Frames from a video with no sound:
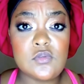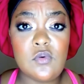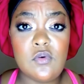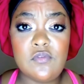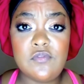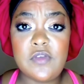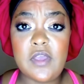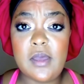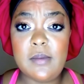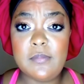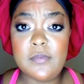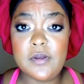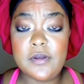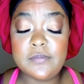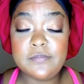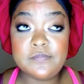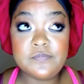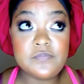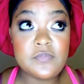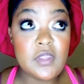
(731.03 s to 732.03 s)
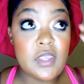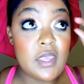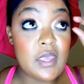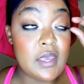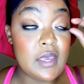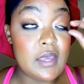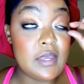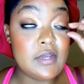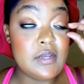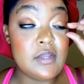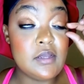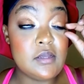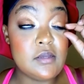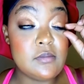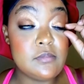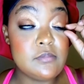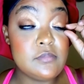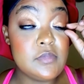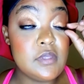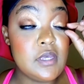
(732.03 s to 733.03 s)
off camera, and
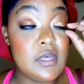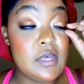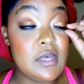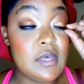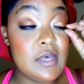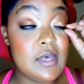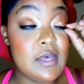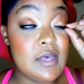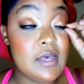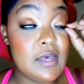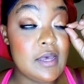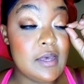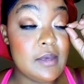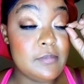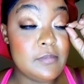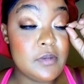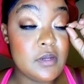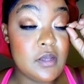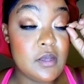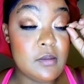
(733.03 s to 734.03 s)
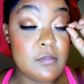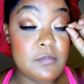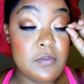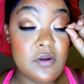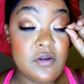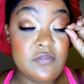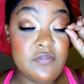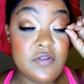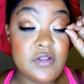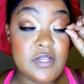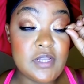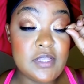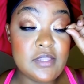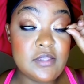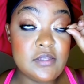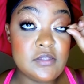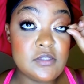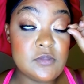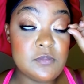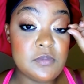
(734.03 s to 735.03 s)
I'm not perfect at
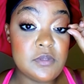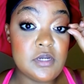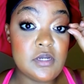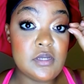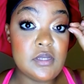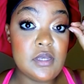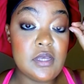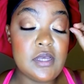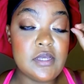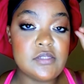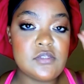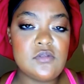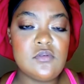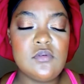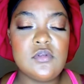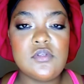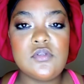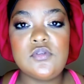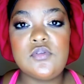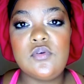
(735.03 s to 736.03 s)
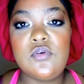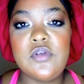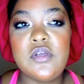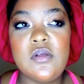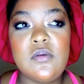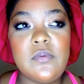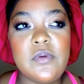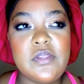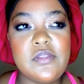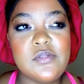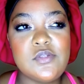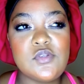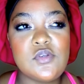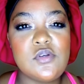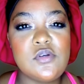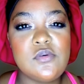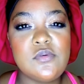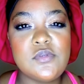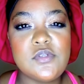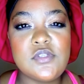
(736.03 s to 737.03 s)
this, but I saw a tutorial where this
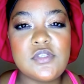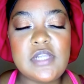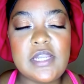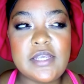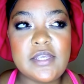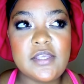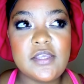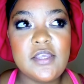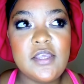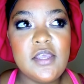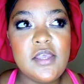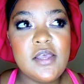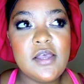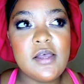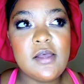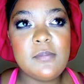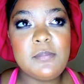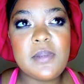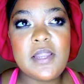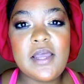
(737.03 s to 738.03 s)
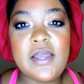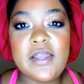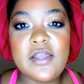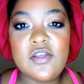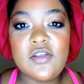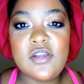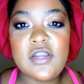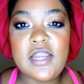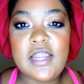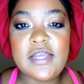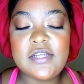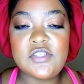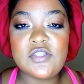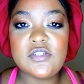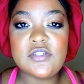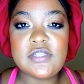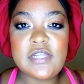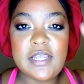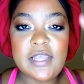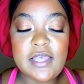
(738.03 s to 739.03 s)
girl was like applying her
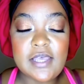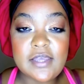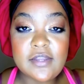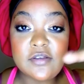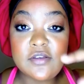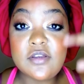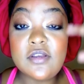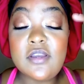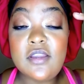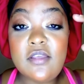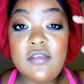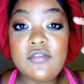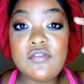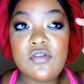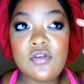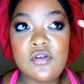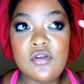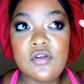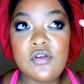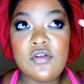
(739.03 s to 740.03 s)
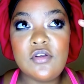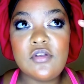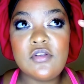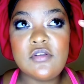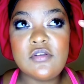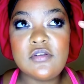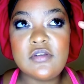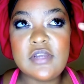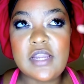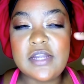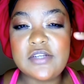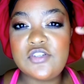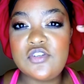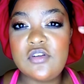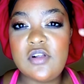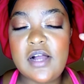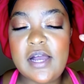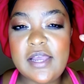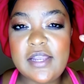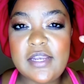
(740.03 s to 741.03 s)
lashes like underneath her
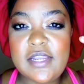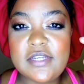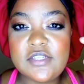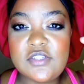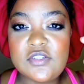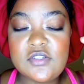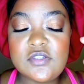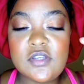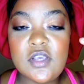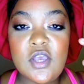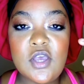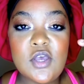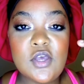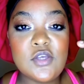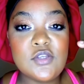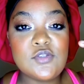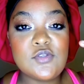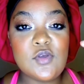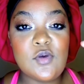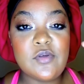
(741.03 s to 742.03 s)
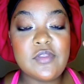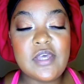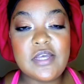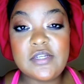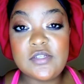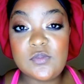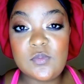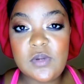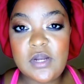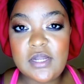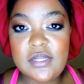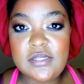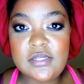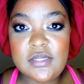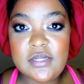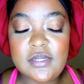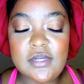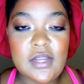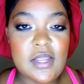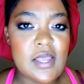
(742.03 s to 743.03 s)
natural eyelashes. So that is what I
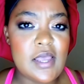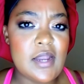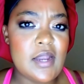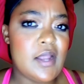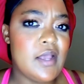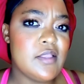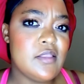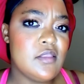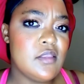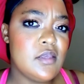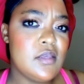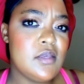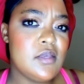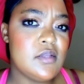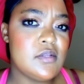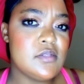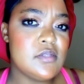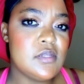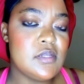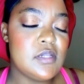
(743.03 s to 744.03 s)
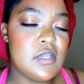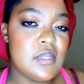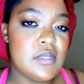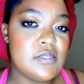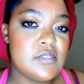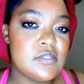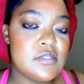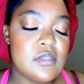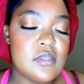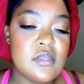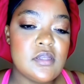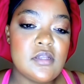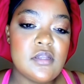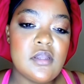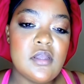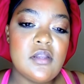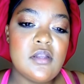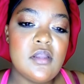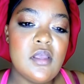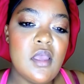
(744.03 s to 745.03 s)
did, and I think it
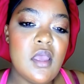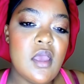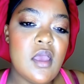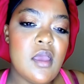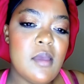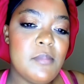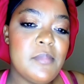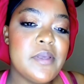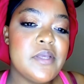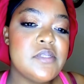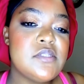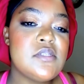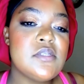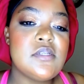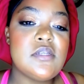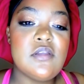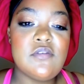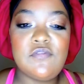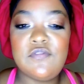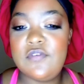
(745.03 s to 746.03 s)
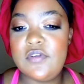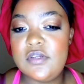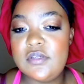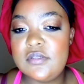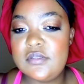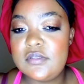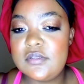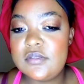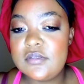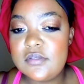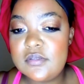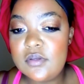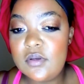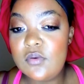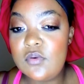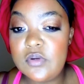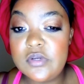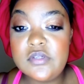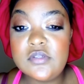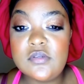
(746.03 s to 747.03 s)
makes a difference.
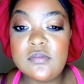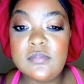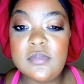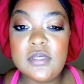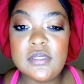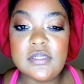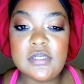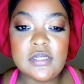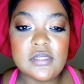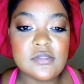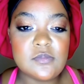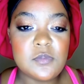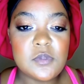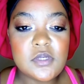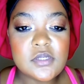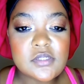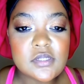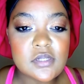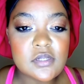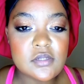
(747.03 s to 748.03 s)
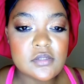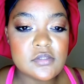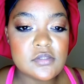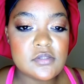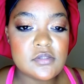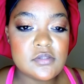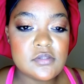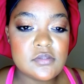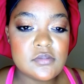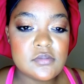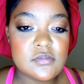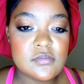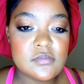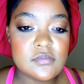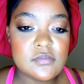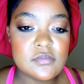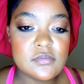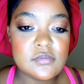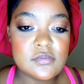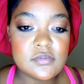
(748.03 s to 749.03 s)
According to me, it does, because it looks
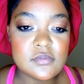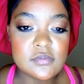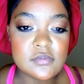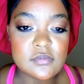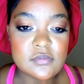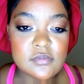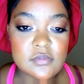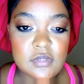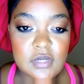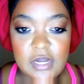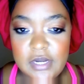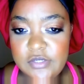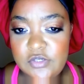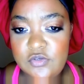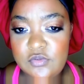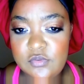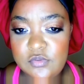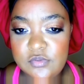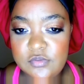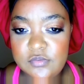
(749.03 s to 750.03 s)
natural.